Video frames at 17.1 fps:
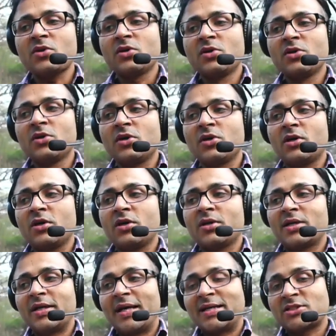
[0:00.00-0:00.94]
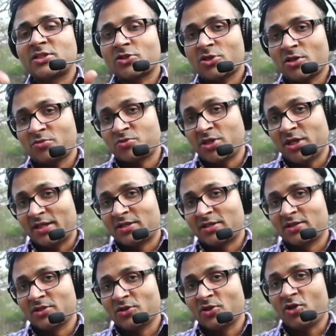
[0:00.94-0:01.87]
as a subject
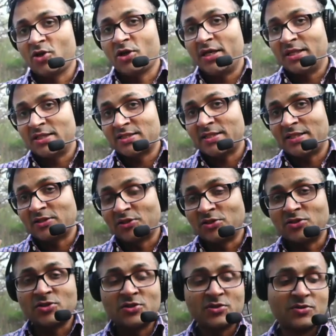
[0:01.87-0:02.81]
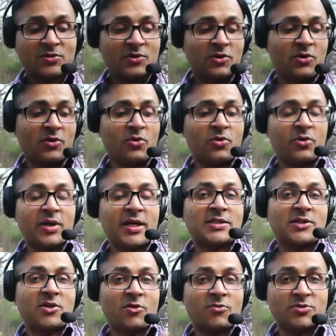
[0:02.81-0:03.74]
in a sentence or as an
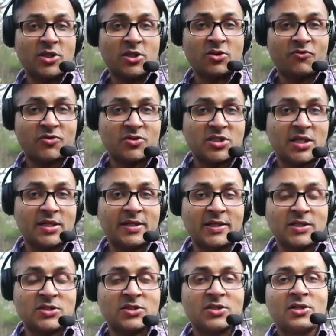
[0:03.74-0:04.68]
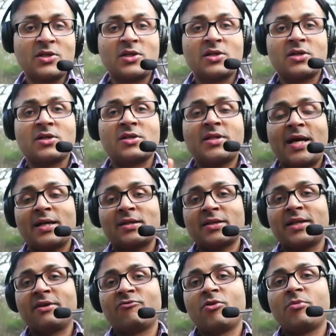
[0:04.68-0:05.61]
object of a sentence. That thing
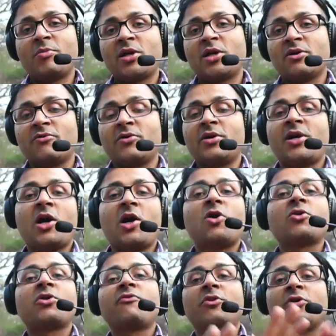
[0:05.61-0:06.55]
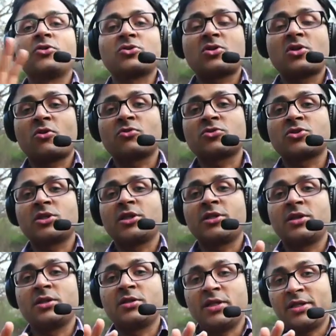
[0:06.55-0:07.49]
will be covered. How do we use nouns in